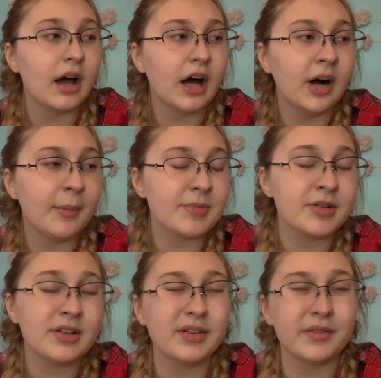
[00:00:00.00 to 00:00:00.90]
I'm
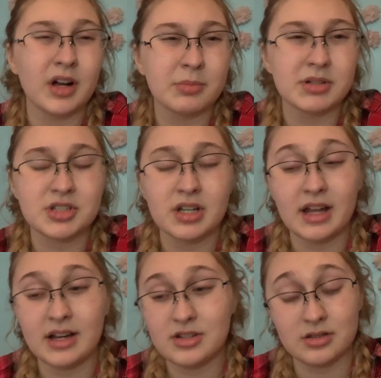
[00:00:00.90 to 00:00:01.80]
starting to vlog much
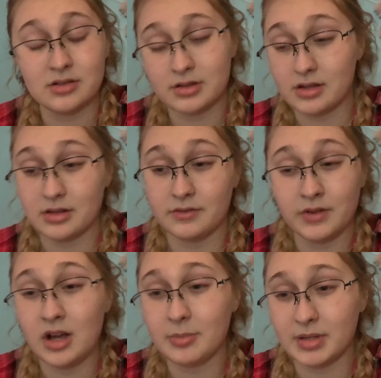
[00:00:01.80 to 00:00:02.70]
today. There's nothing to
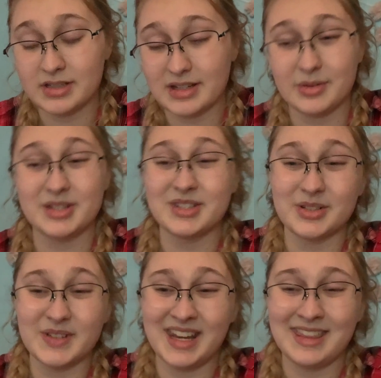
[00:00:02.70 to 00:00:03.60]
vlog because I wasn't
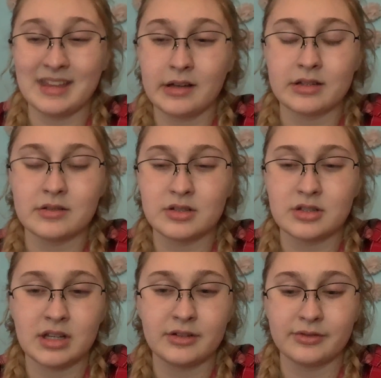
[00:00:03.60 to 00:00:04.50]
doing anything because I was
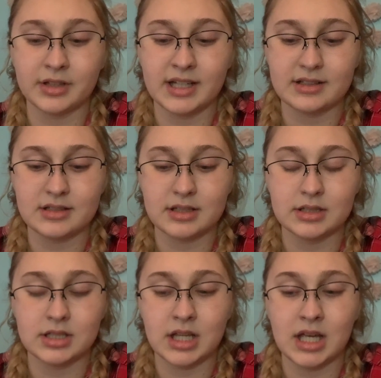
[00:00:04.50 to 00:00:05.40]
just kind of
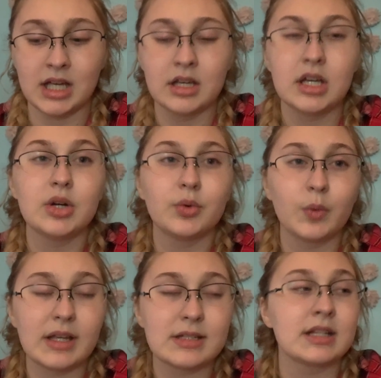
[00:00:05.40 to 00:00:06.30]
relaxing today,
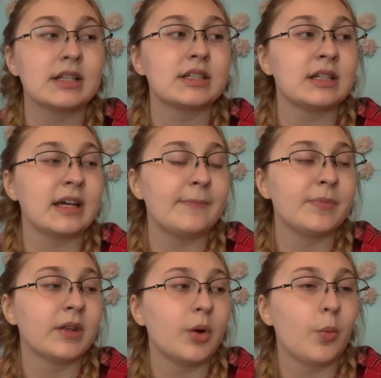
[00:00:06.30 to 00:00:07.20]
resting today,
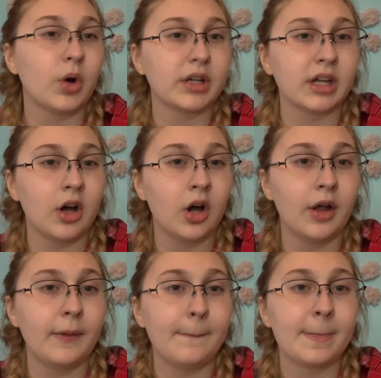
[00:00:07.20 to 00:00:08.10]
working
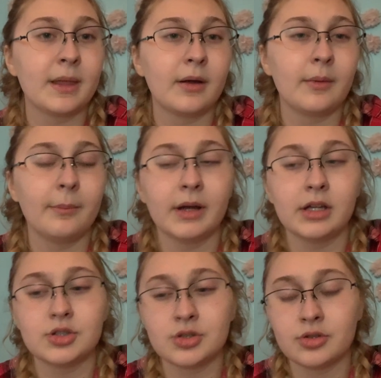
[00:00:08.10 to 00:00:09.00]
on
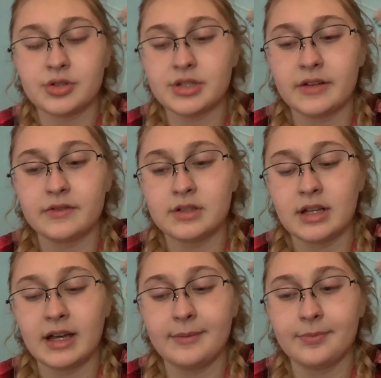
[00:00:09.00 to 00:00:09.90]
my shoulder stuff
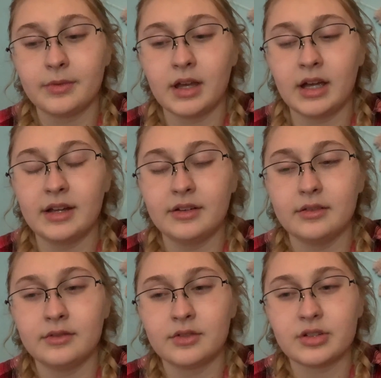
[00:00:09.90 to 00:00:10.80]
today,
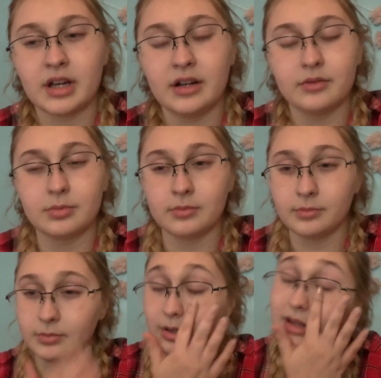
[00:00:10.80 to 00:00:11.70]
and just kind of
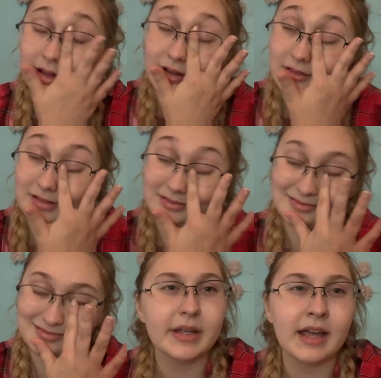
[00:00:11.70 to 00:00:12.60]
breathing.
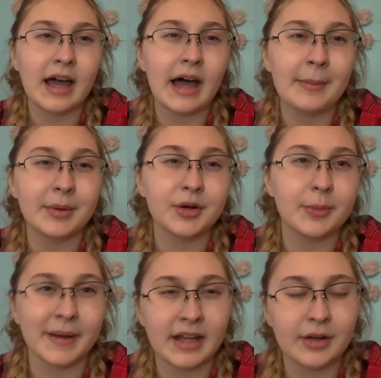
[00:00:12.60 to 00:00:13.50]
But yeah, I'm going to
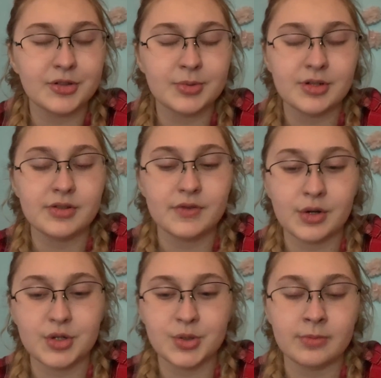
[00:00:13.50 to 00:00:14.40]
bed now, so I'm sorry this
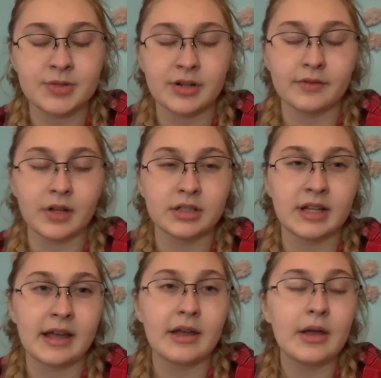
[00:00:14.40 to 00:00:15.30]
vlog is short. I'm starting to vlog
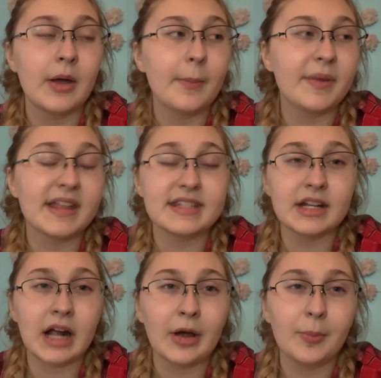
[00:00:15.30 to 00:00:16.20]
today, but that's
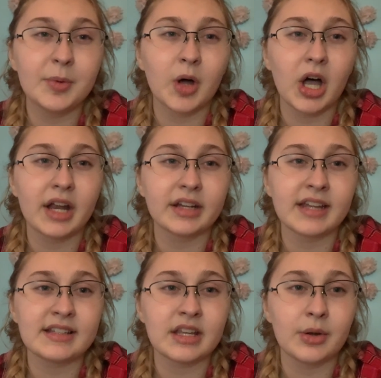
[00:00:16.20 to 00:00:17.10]
it. I hope you all had a good
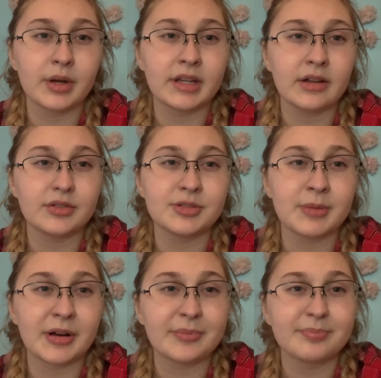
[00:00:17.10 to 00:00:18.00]
day, so I know I'll see you
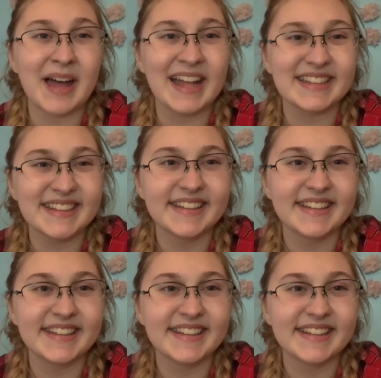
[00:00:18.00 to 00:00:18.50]
tomorrow. Bye.